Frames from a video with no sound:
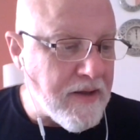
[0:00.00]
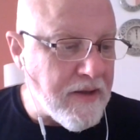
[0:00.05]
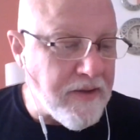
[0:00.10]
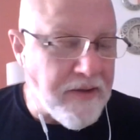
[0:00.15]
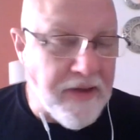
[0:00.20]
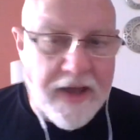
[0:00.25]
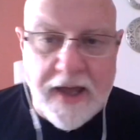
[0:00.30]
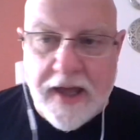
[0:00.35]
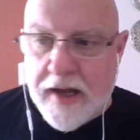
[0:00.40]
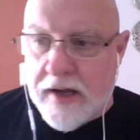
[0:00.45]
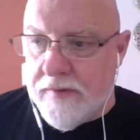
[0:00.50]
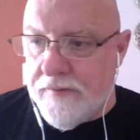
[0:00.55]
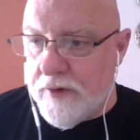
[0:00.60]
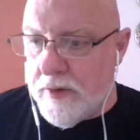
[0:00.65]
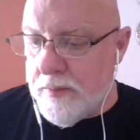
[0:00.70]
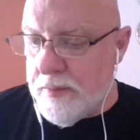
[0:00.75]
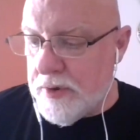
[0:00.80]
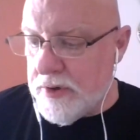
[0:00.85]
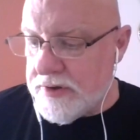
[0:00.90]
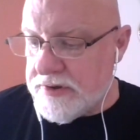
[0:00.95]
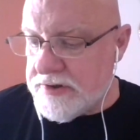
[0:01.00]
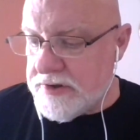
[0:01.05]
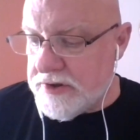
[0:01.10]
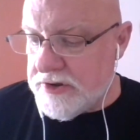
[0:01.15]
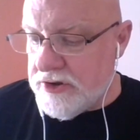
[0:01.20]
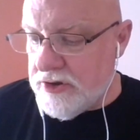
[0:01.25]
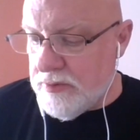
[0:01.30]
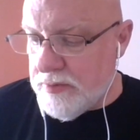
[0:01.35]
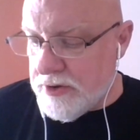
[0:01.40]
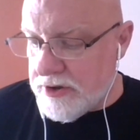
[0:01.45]
Hanover books, the
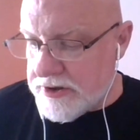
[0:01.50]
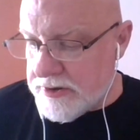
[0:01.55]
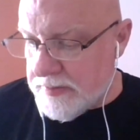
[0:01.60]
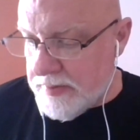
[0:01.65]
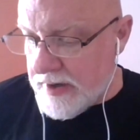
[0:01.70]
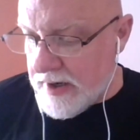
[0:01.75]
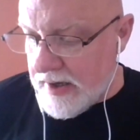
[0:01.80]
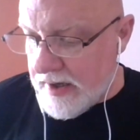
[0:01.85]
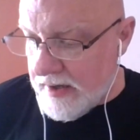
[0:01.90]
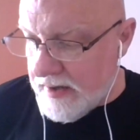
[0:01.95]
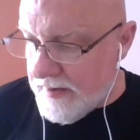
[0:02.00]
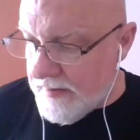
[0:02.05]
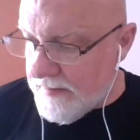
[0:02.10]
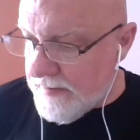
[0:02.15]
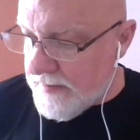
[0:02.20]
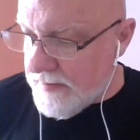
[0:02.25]
2 books by